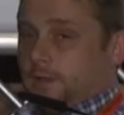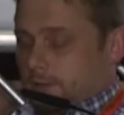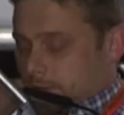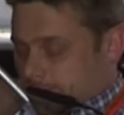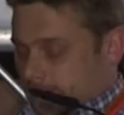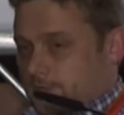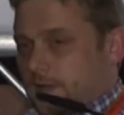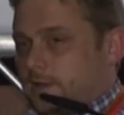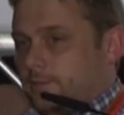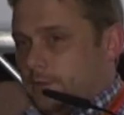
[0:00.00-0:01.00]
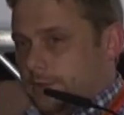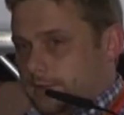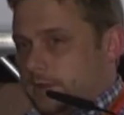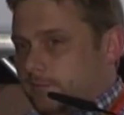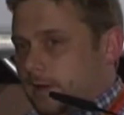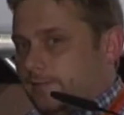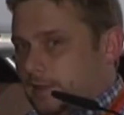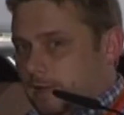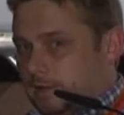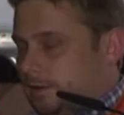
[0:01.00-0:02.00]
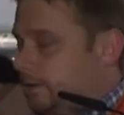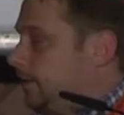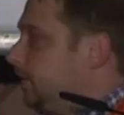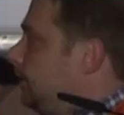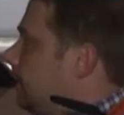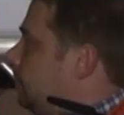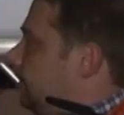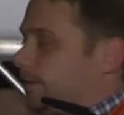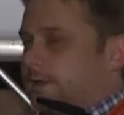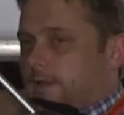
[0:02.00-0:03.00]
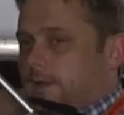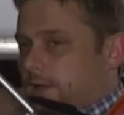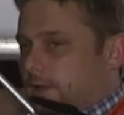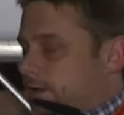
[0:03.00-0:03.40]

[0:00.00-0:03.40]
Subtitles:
investigated by Dave Raffaelli, etc., in